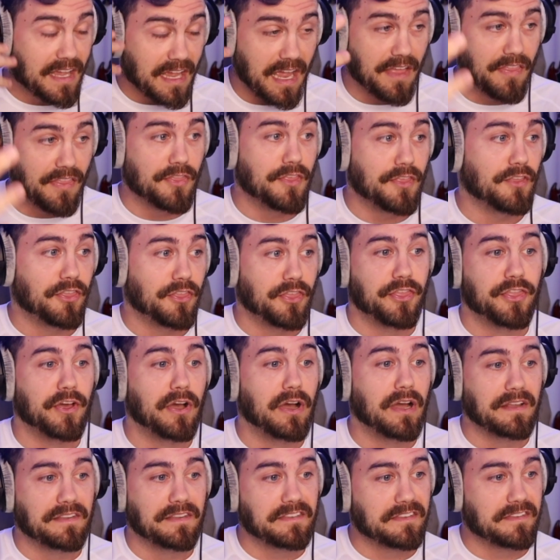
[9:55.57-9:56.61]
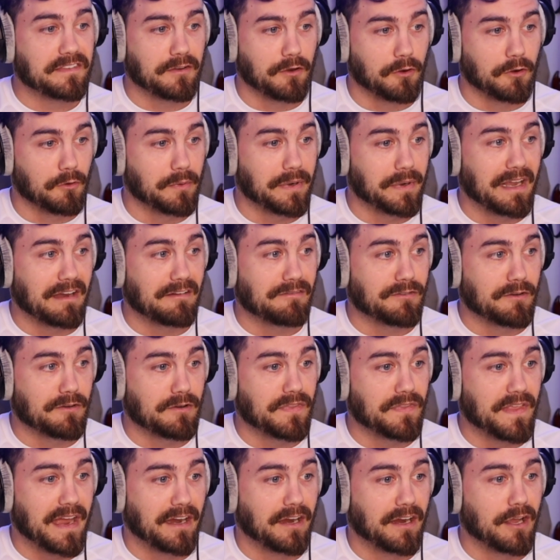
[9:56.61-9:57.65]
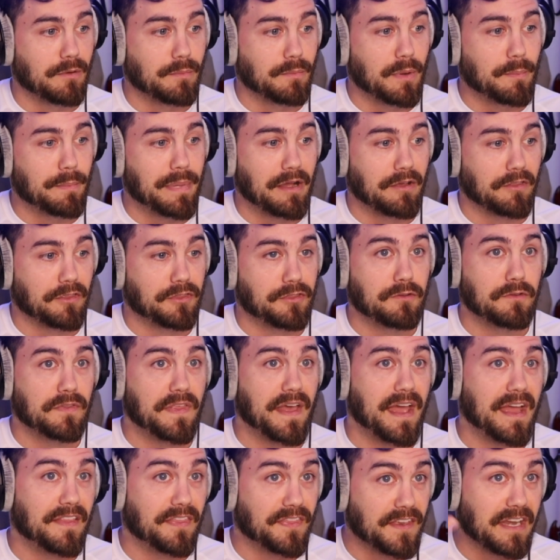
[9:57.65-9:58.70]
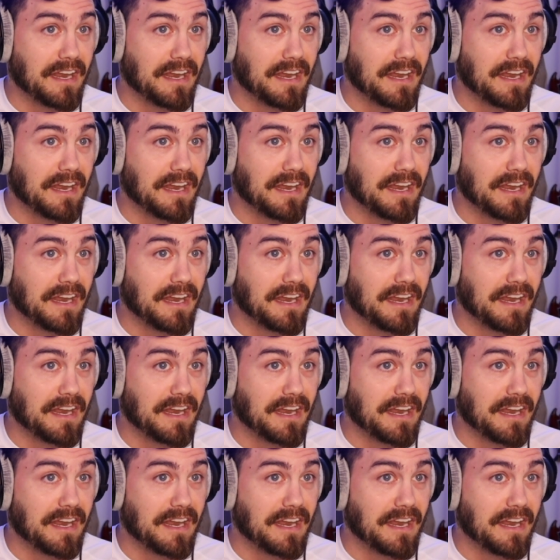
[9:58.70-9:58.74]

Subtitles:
and the thoughts or whatever that come about through that,